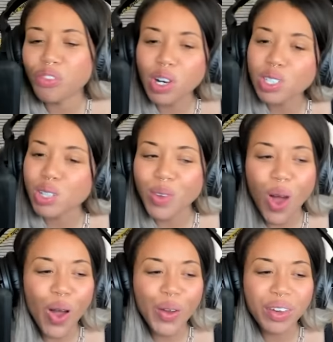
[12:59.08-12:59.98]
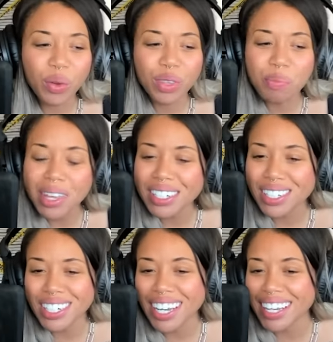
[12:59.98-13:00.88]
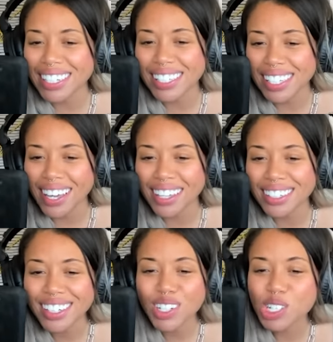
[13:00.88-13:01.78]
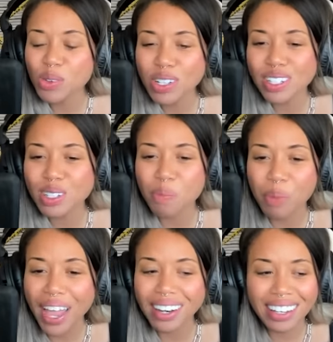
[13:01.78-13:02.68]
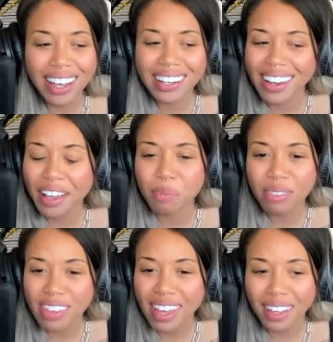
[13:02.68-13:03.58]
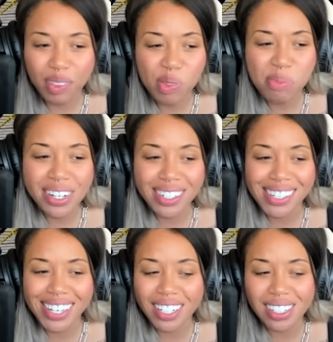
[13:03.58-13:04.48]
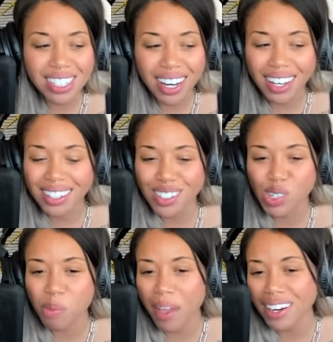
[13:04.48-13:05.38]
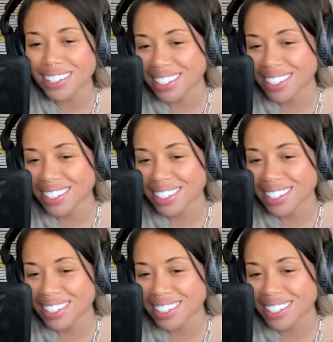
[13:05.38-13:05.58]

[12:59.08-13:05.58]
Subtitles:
First of all, the minute she hit send, she wasn't debating a damn thing. The minute she hit send, she made a